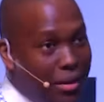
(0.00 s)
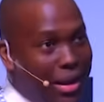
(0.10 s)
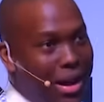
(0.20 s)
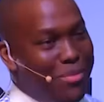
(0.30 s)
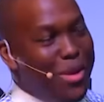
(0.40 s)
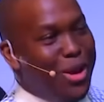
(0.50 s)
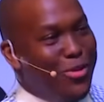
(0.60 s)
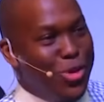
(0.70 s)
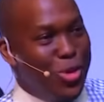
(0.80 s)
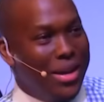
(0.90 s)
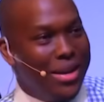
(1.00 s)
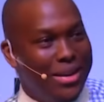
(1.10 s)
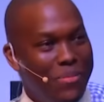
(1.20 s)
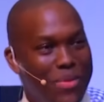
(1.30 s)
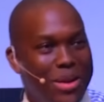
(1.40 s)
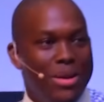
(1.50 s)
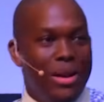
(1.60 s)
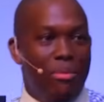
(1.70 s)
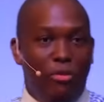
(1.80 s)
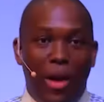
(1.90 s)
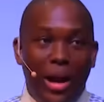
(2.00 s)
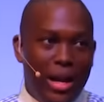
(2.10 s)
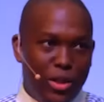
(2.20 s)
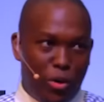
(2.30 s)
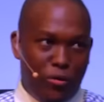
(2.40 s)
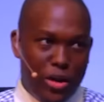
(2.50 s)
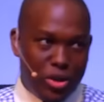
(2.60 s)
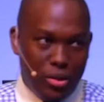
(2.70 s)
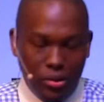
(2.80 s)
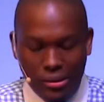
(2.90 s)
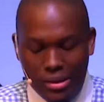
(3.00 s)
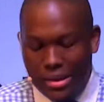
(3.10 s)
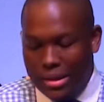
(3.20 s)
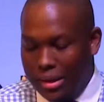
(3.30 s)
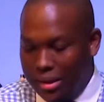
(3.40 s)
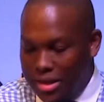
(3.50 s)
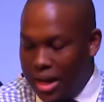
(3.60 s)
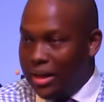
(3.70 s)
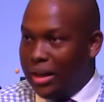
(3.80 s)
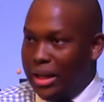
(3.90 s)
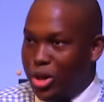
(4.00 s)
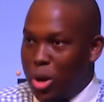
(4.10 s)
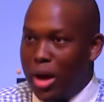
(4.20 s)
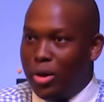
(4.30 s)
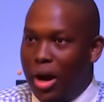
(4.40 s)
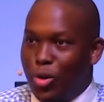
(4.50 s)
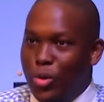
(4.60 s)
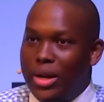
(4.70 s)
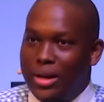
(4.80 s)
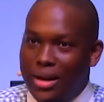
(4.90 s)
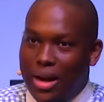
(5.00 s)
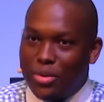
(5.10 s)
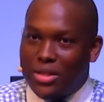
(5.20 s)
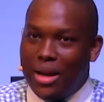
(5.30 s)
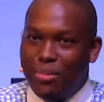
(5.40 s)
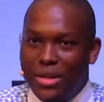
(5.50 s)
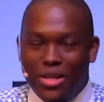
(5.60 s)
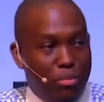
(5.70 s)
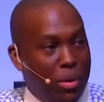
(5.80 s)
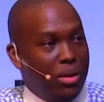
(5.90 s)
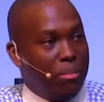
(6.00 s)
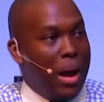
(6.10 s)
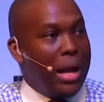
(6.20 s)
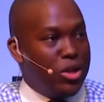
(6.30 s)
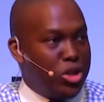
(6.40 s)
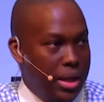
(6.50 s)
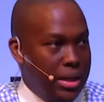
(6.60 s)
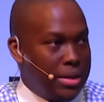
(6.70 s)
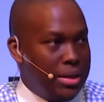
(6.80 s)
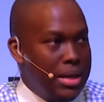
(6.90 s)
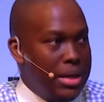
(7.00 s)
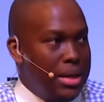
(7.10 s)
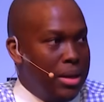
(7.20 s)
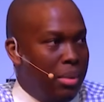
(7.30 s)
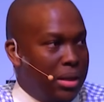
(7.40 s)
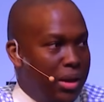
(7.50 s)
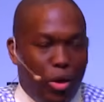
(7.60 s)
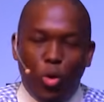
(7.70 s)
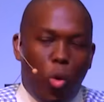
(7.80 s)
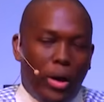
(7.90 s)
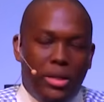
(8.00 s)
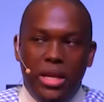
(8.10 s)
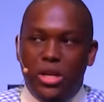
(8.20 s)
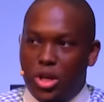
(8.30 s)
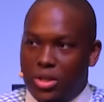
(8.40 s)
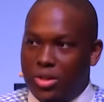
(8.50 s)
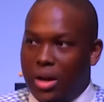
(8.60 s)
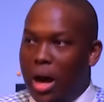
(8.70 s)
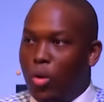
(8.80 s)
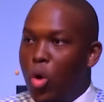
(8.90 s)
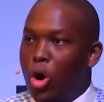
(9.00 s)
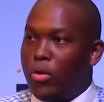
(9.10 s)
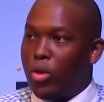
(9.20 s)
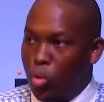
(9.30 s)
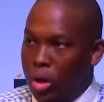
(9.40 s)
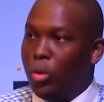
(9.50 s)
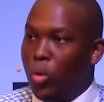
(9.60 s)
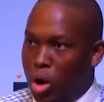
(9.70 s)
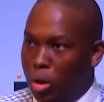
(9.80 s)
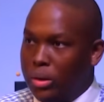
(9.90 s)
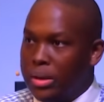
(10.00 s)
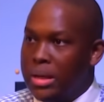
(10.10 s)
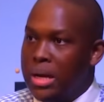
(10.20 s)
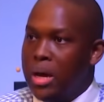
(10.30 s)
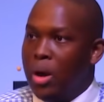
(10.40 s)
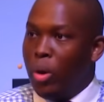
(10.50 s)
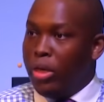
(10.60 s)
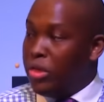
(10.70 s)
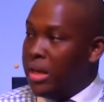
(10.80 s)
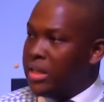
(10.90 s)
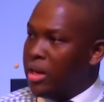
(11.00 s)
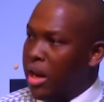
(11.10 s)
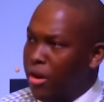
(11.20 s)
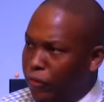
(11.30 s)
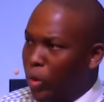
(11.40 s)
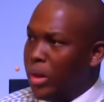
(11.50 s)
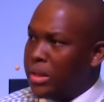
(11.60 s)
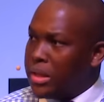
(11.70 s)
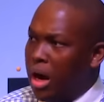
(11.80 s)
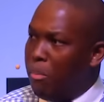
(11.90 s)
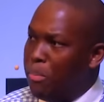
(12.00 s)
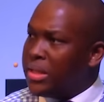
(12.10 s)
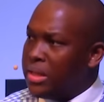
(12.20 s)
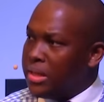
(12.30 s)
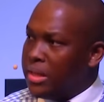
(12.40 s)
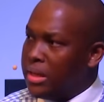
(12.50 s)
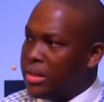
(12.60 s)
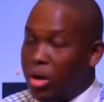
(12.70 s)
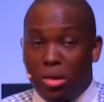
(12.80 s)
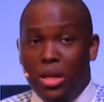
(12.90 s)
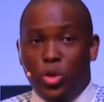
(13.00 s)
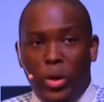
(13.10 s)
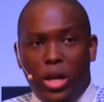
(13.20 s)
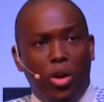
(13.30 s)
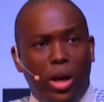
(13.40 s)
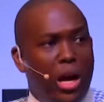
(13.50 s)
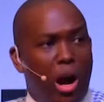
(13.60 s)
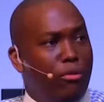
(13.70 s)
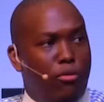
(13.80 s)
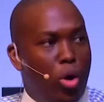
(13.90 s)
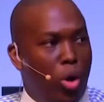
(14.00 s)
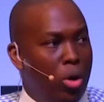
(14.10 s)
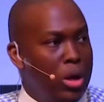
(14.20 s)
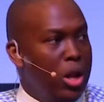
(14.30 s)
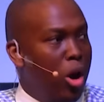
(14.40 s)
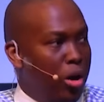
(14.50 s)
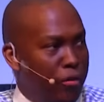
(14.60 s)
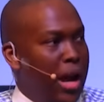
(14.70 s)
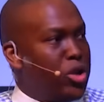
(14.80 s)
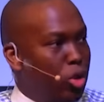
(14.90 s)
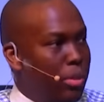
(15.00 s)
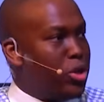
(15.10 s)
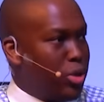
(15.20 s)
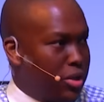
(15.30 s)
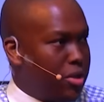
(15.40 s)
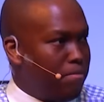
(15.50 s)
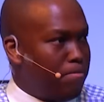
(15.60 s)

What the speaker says: like many of you here, am a finance professional, technically trained on how to read an income statement and build a balance sheet. But they don't quite teach us on how to work in the real world, where the things that influence our businesses are things we cannot account for on a financial matrix.